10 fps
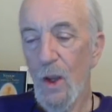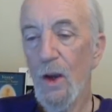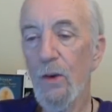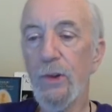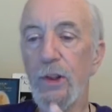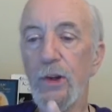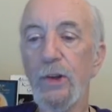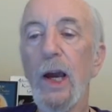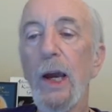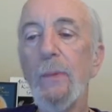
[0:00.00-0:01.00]
for the
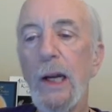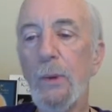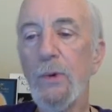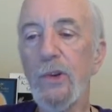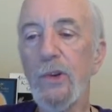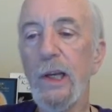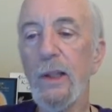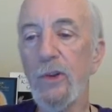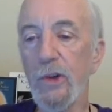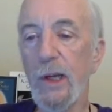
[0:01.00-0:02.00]
time that I was saying
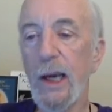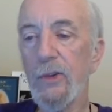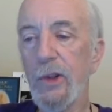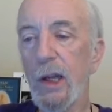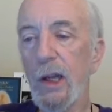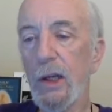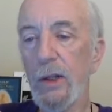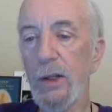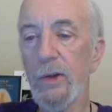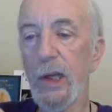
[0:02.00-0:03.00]
there's a cat standing
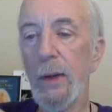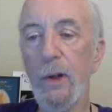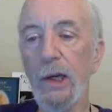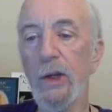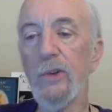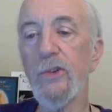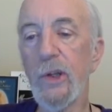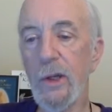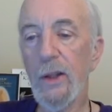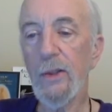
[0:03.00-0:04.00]
on the table, I could
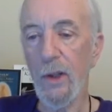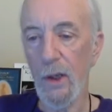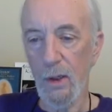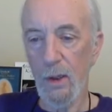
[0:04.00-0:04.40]
see nothing.